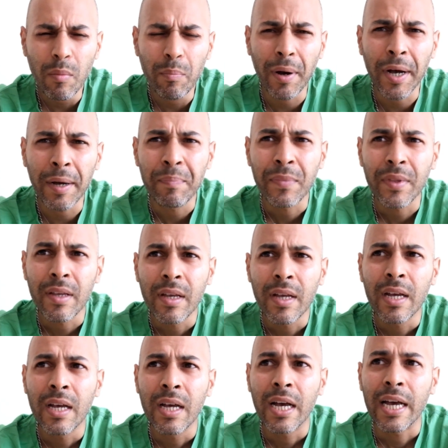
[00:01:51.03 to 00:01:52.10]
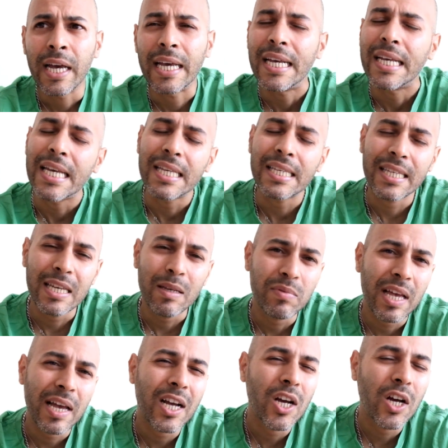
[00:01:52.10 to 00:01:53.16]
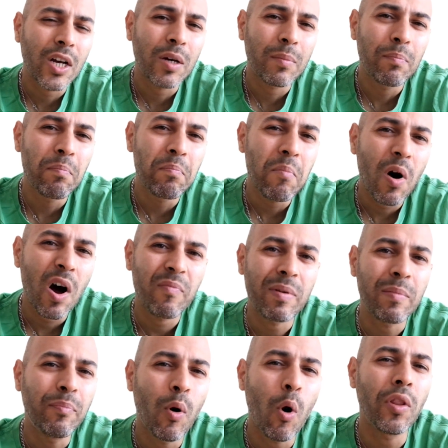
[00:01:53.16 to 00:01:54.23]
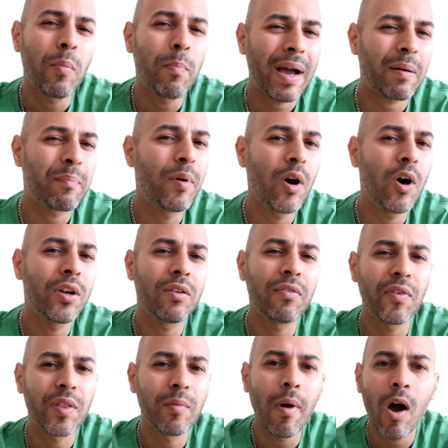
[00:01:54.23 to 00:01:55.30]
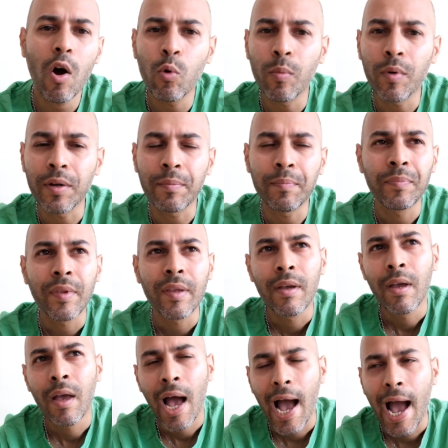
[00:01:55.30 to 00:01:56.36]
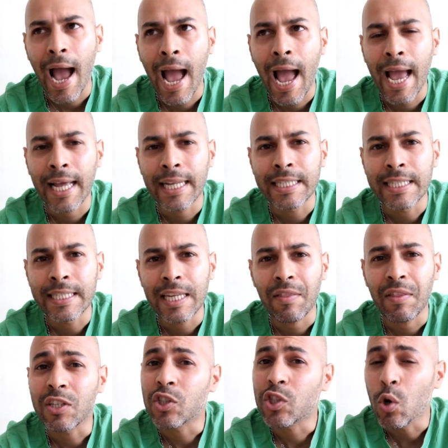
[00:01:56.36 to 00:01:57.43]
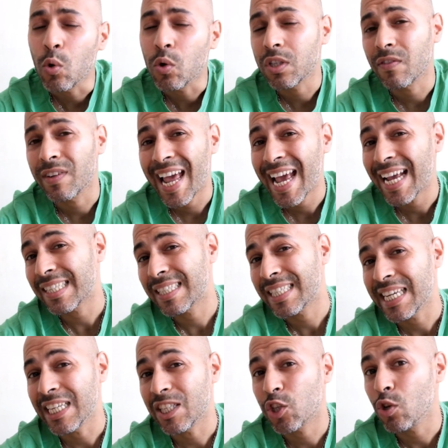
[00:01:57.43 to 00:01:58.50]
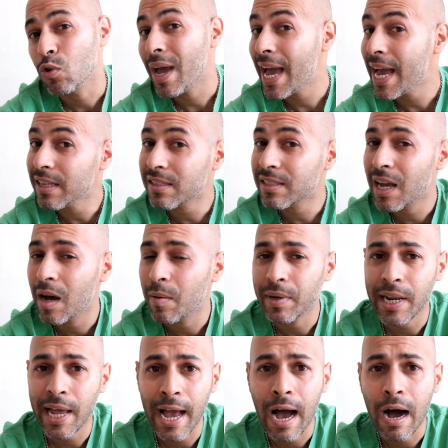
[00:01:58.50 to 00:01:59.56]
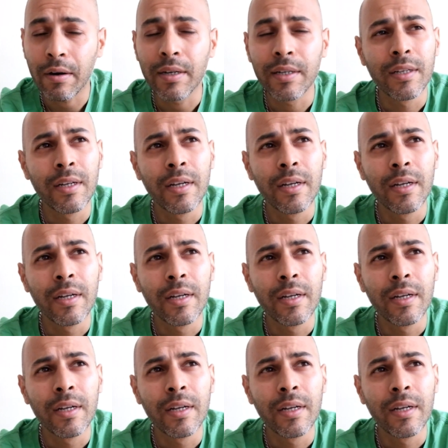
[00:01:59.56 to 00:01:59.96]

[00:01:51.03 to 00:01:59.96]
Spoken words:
But it seems that might have been put on the back burner for the moment. And there's talks of an X-T2s coming out.